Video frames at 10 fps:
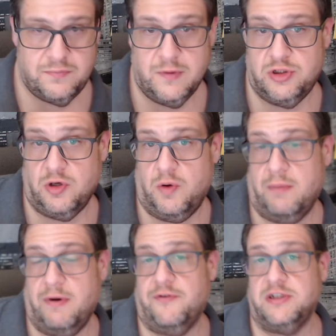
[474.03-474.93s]
So when I'm
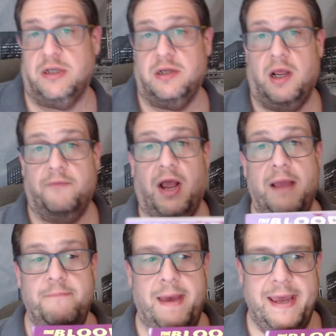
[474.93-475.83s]
referencing, I
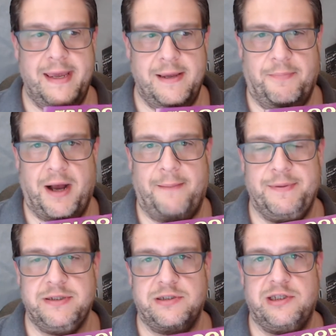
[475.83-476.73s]
may pop
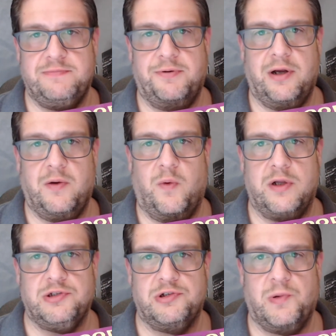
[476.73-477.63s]
into this book
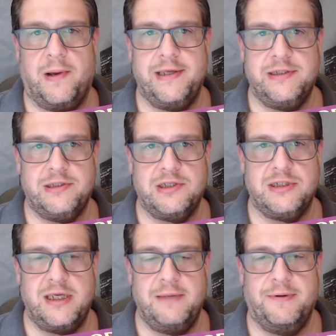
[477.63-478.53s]
once or twice to
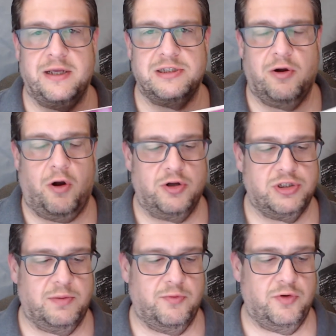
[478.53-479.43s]
see, because there are
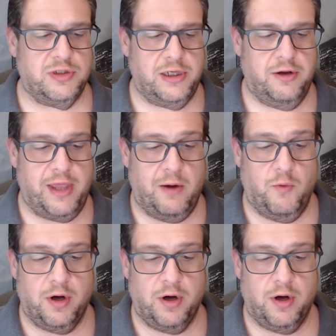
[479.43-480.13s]
some rules in here that were